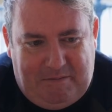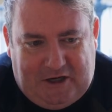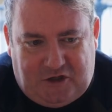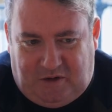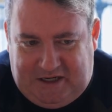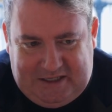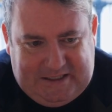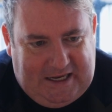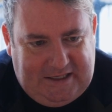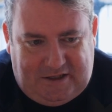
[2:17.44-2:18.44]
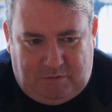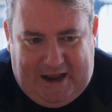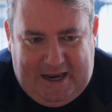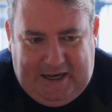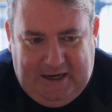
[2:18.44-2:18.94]
make sure that it's seasoned
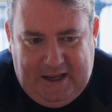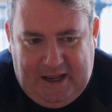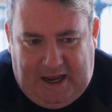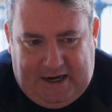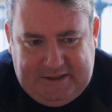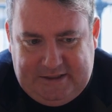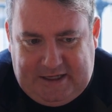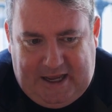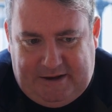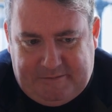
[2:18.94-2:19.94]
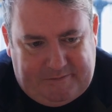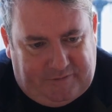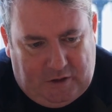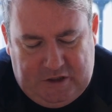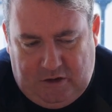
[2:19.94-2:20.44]
well. And,
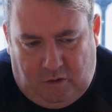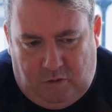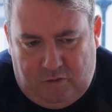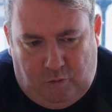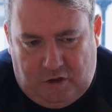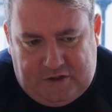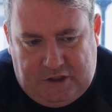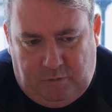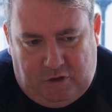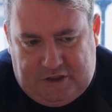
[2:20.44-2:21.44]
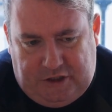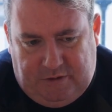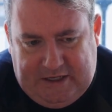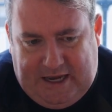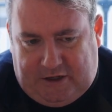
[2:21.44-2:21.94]
once you
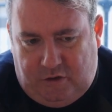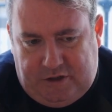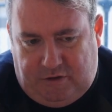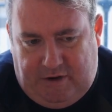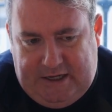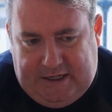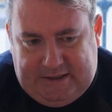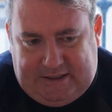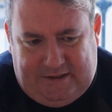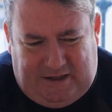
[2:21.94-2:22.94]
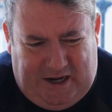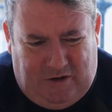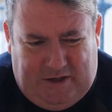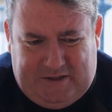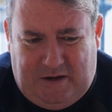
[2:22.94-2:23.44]
can get good ingredients, and
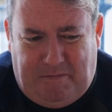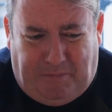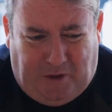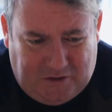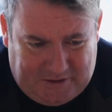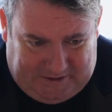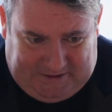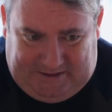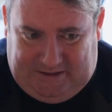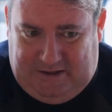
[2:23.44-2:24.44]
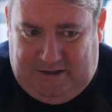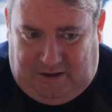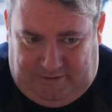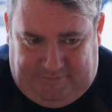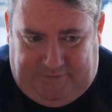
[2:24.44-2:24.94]
Sligo has an abundance
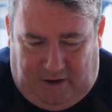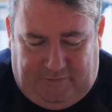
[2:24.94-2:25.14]
of